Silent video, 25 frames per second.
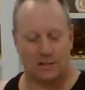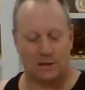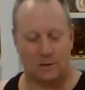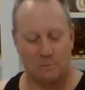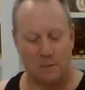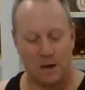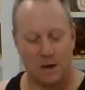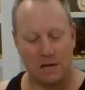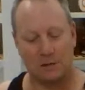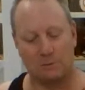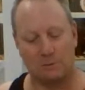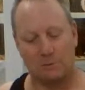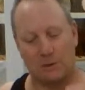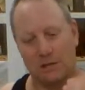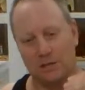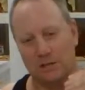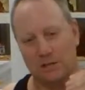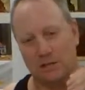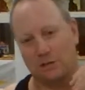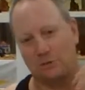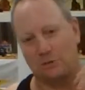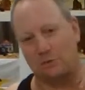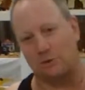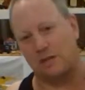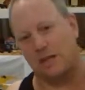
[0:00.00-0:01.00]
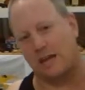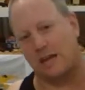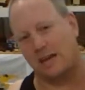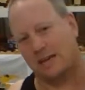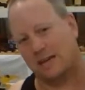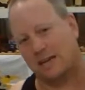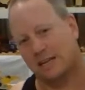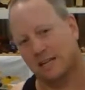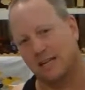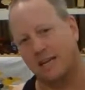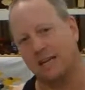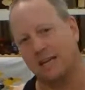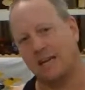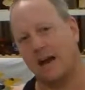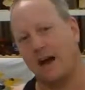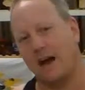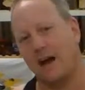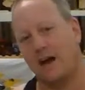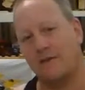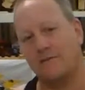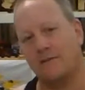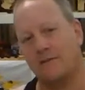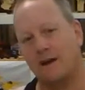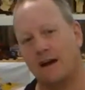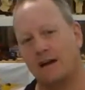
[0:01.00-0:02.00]
so it must be just when they click
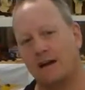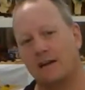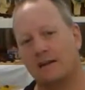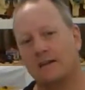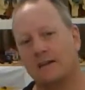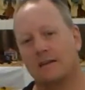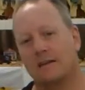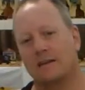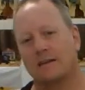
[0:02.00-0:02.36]
over